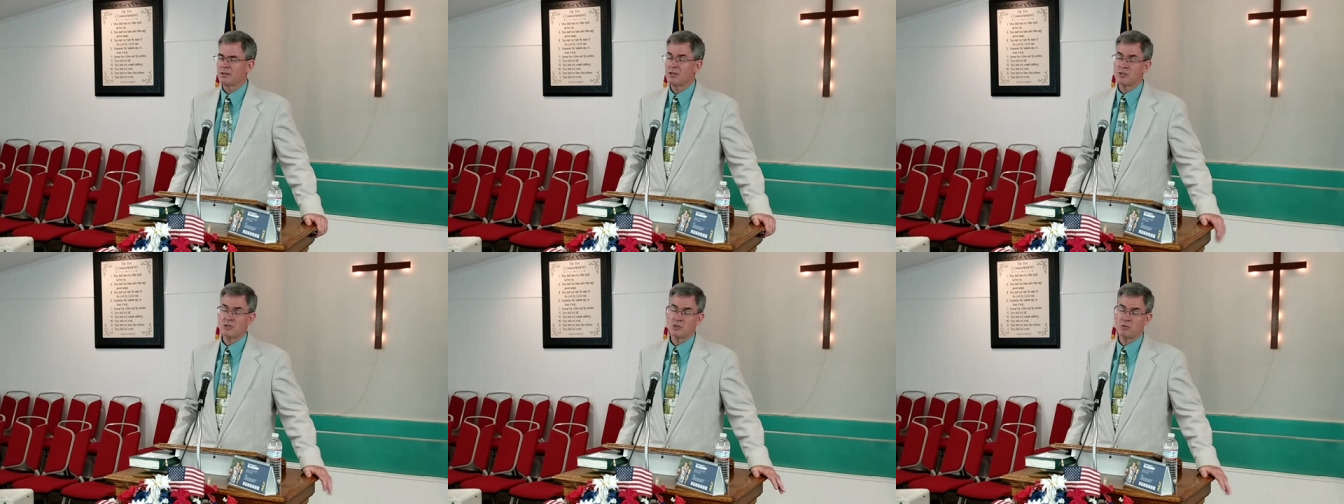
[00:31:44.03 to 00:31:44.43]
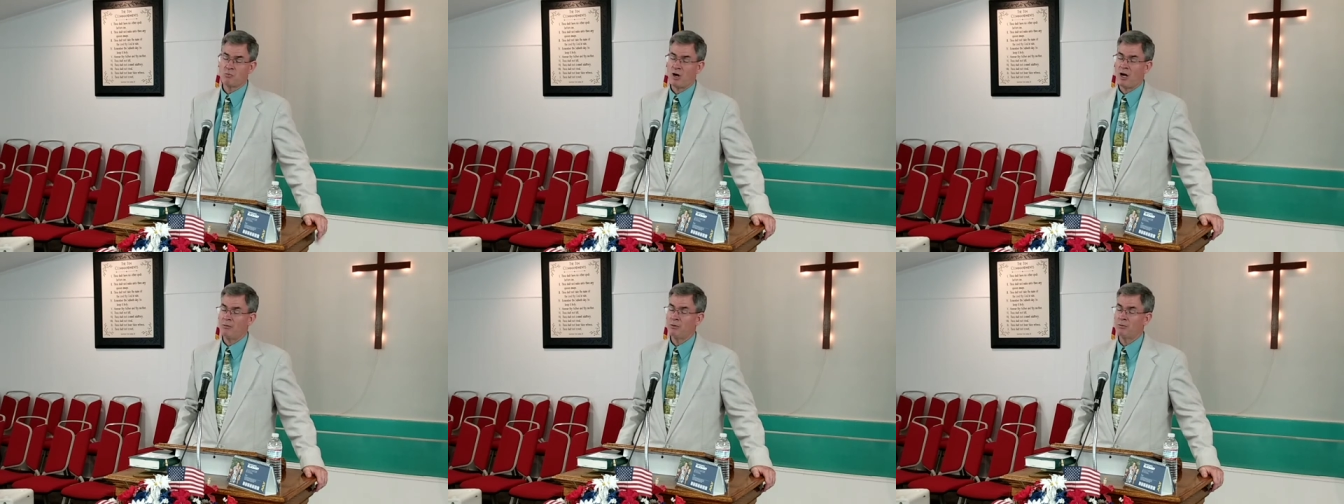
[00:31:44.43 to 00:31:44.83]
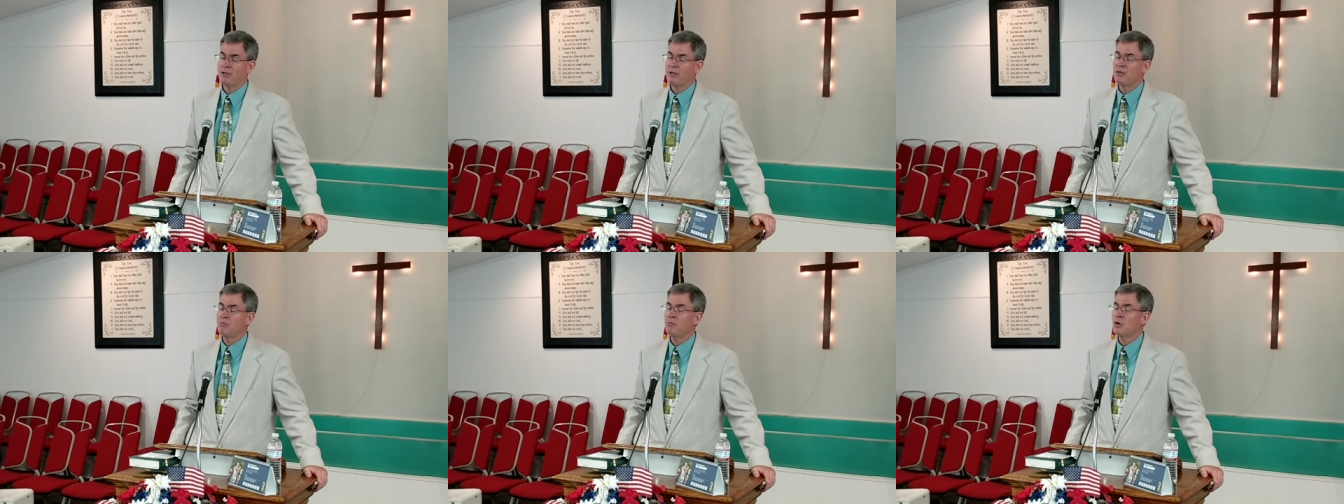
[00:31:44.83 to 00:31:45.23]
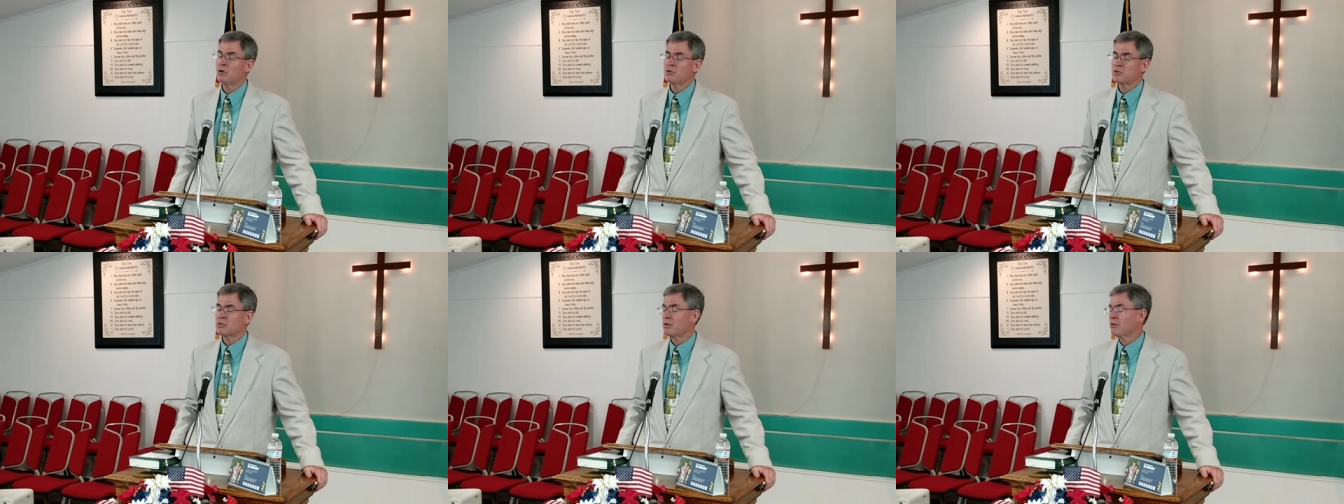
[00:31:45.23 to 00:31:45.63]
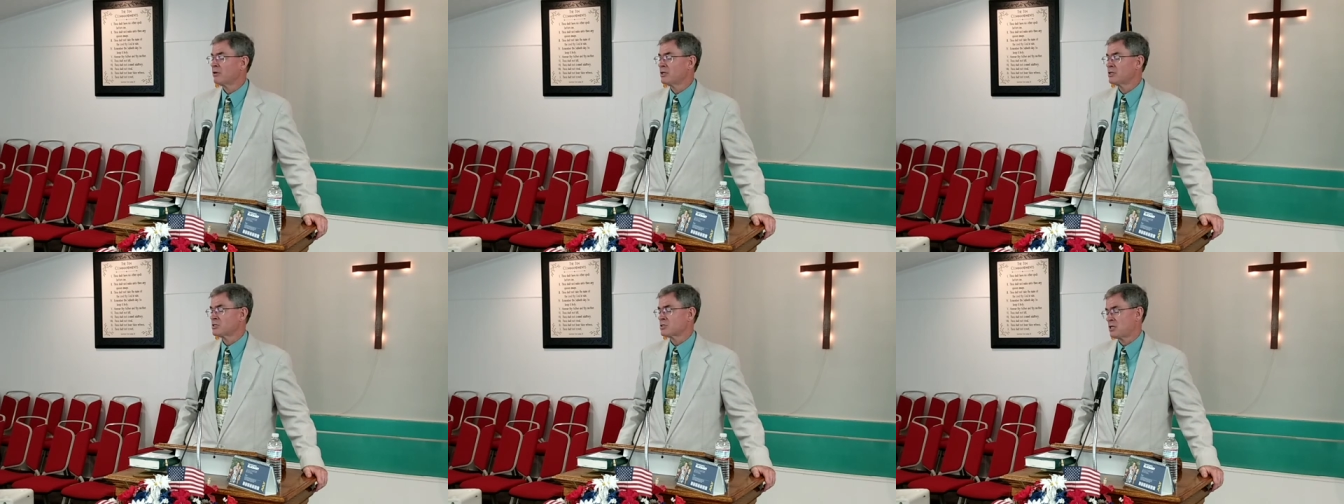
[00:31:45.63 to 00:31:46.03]
This is probably the most
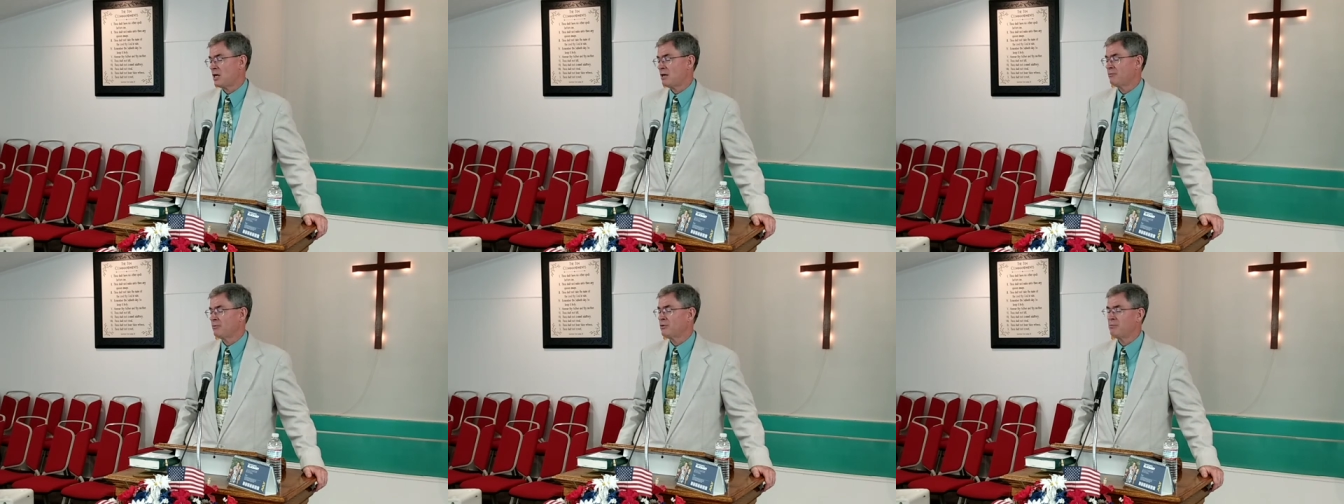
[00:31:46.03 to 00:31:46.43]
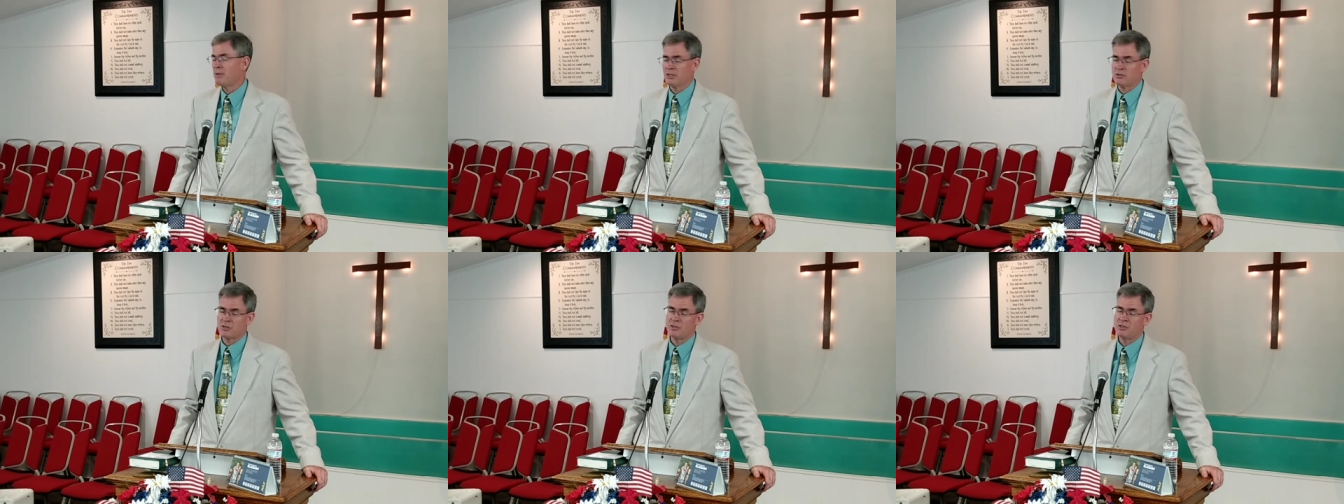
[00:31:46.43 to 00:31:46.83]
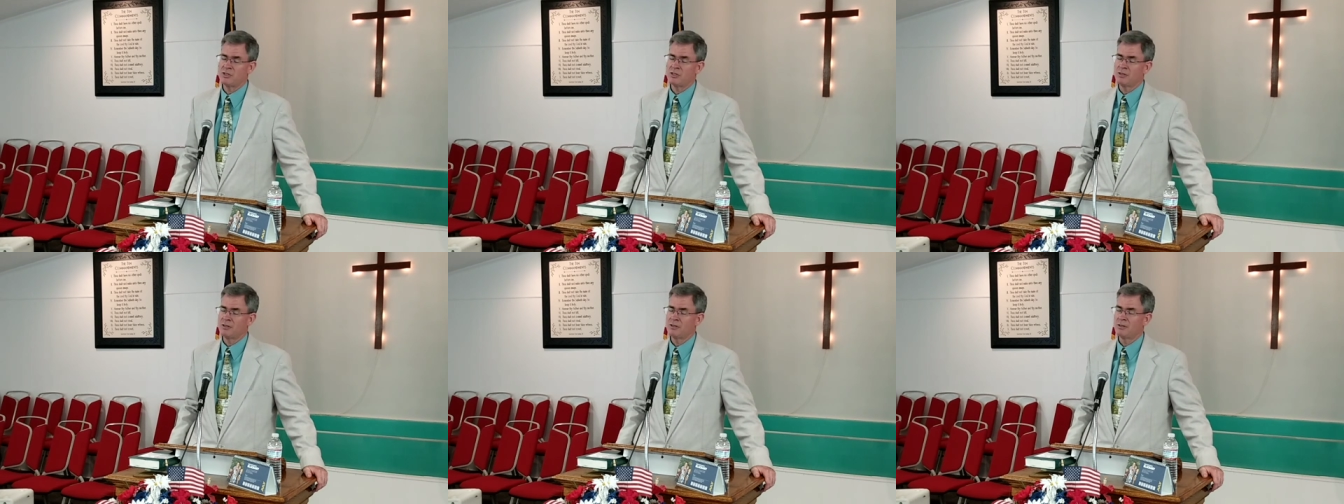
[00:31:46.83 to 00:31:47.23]
serious time of the message